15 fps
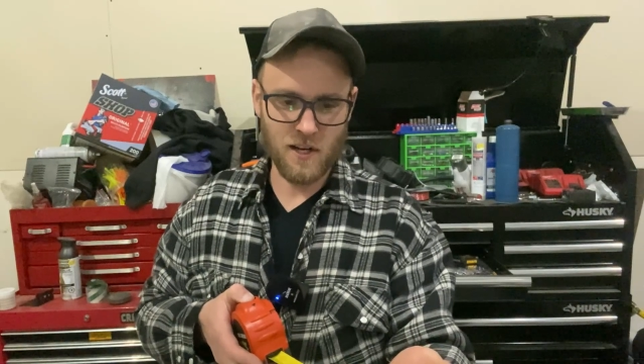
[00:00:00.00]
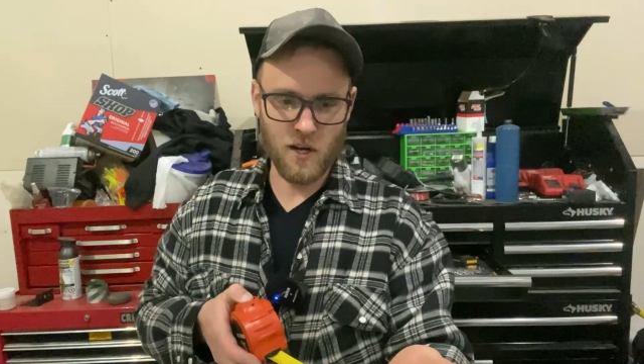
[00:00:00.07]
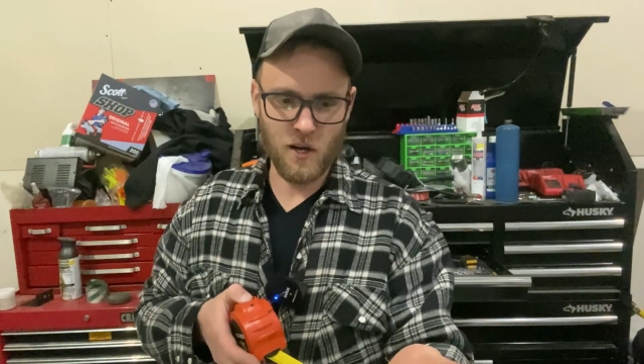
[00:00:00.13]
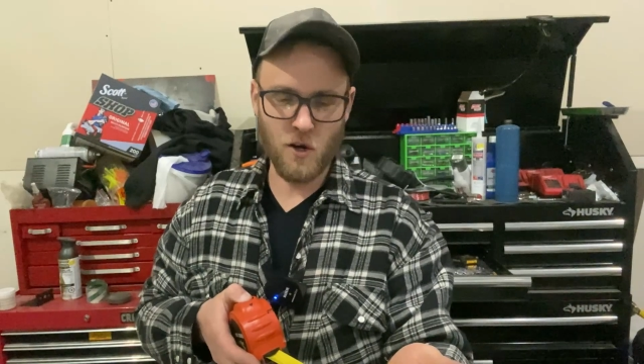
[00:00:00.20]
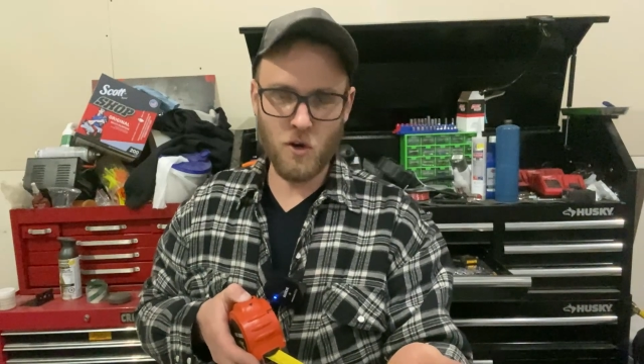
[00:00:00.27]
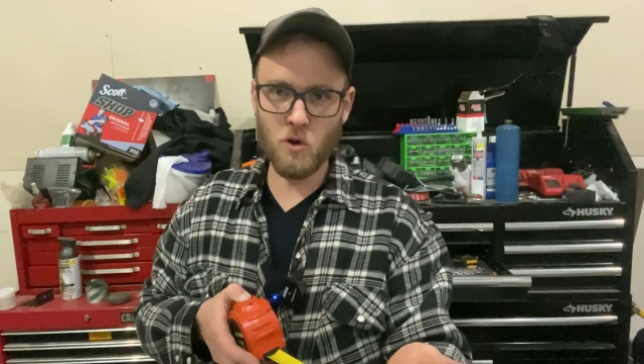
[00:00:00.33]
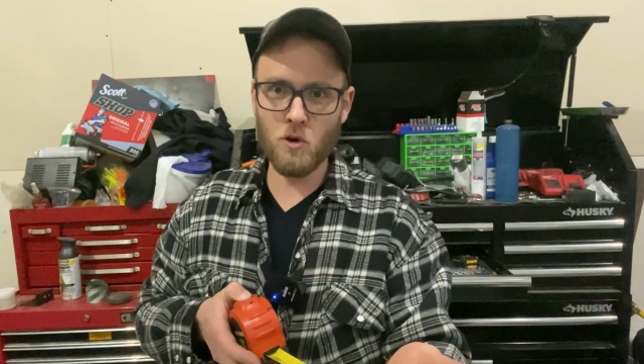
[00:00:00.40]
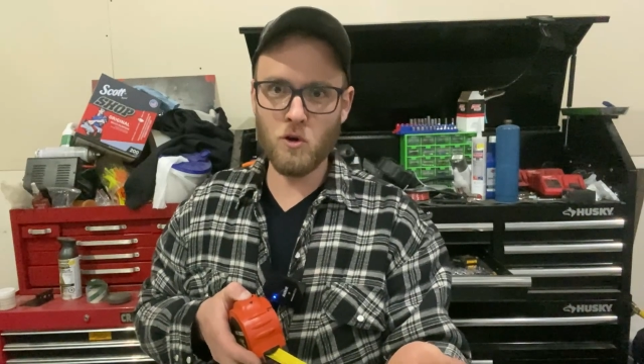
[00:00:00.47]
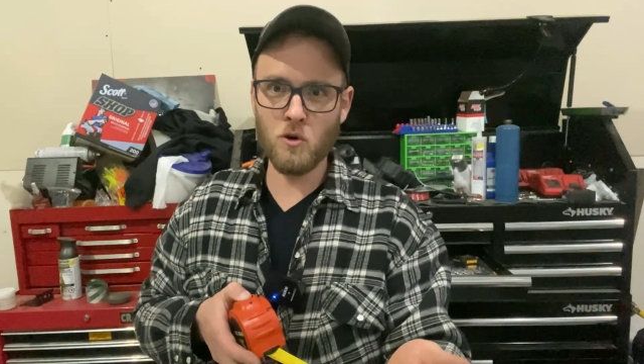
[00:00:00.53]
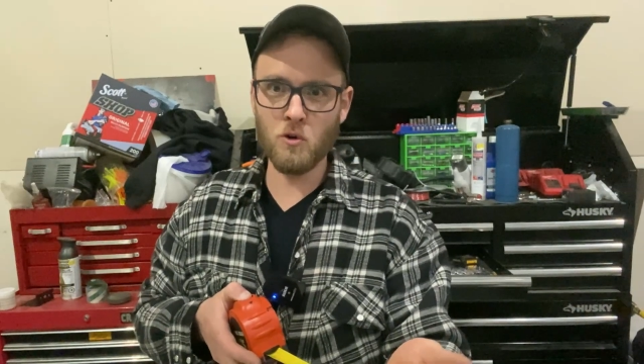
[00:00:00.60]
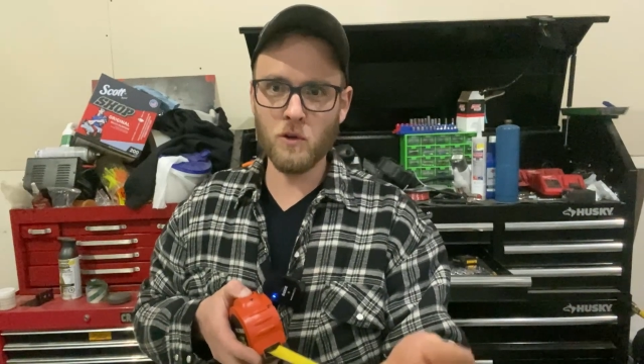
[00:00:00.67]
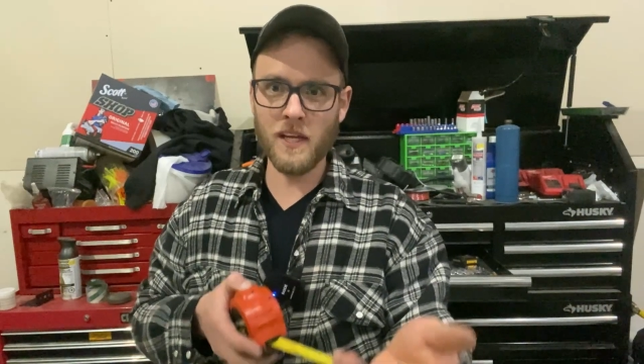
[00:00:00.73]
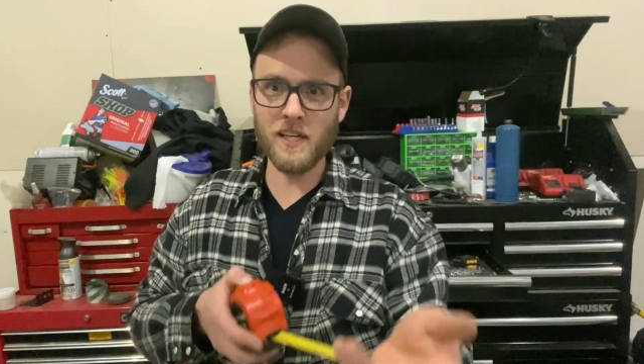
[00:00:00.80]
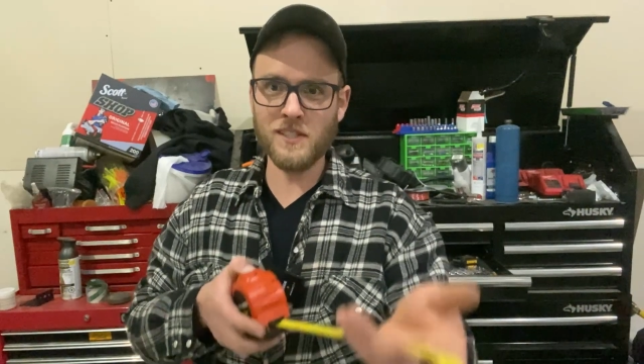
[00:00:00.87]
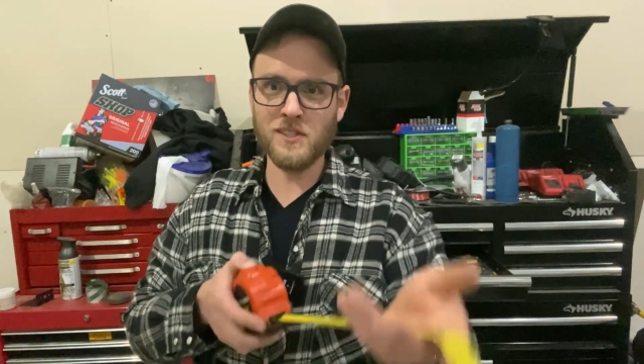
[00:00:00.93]

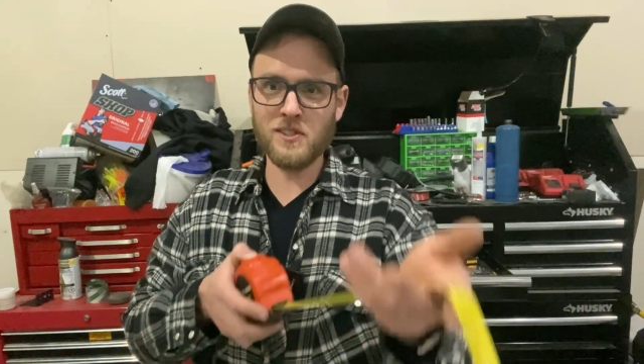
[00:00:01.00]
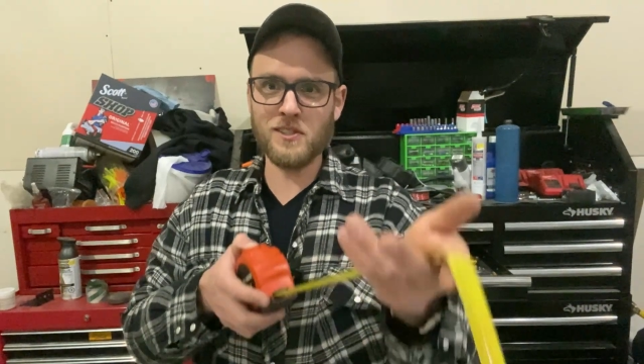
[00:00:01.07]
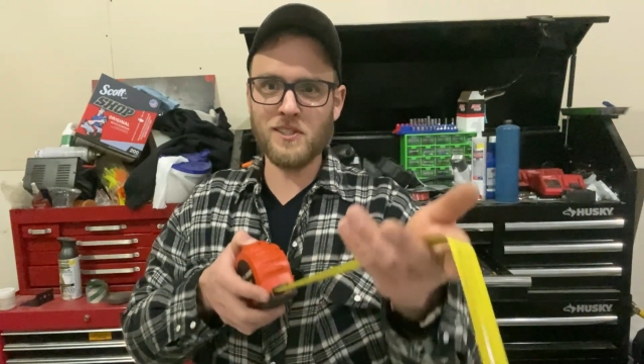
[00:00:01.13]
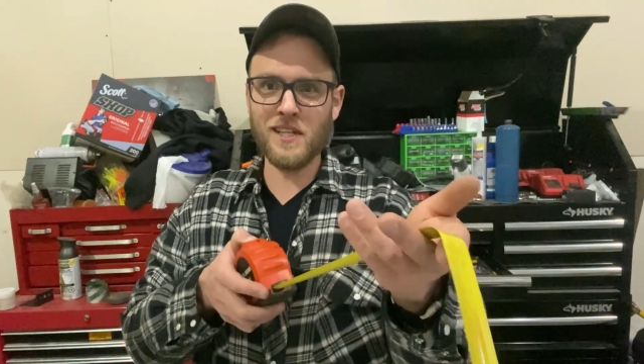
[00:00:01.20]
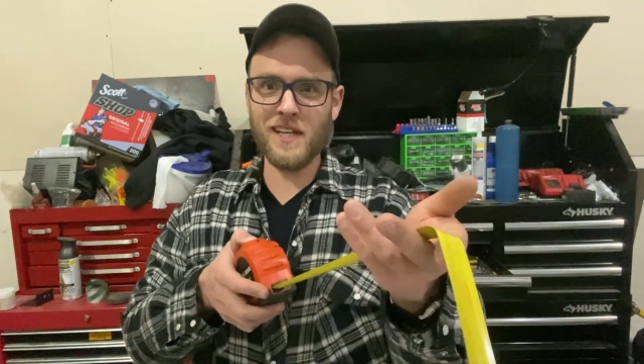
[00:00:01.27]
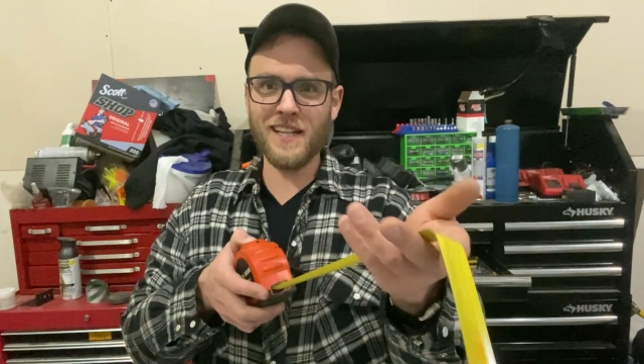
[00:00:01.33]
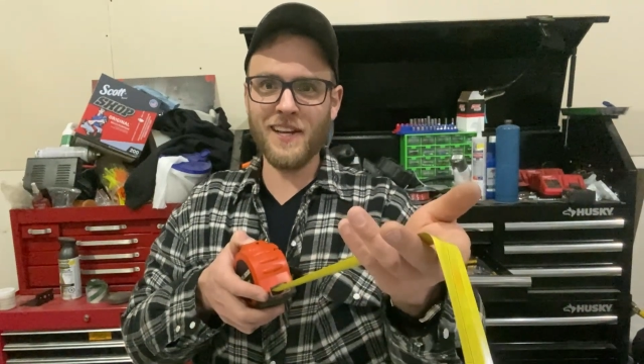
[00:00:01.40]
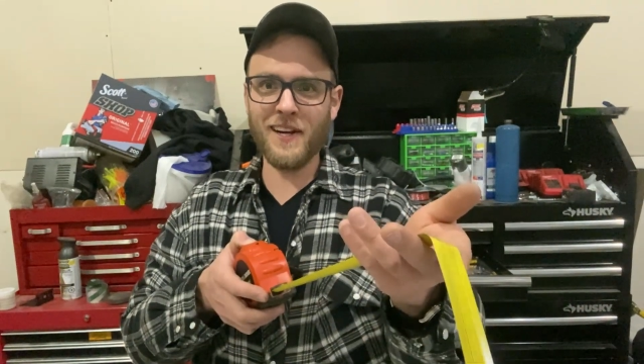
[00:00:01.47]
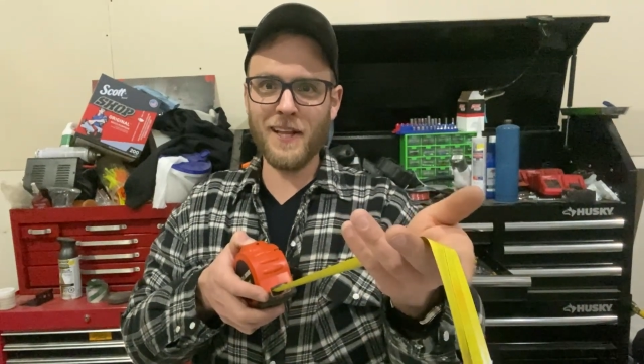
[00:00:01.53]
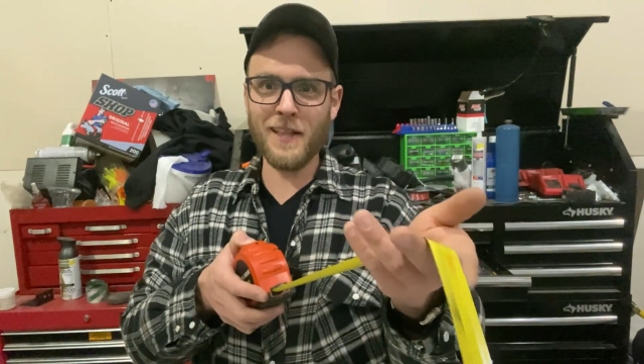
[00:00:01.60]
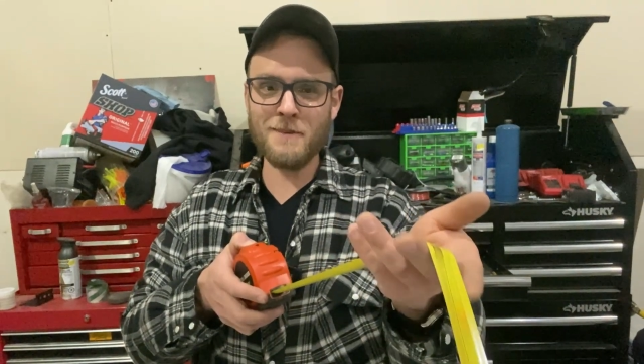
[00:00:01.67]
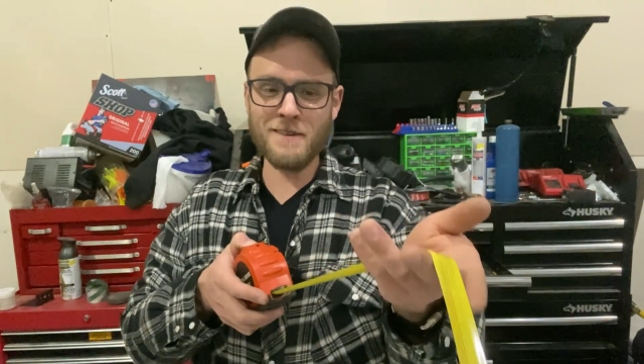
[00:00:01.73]
Holy shit. Look at the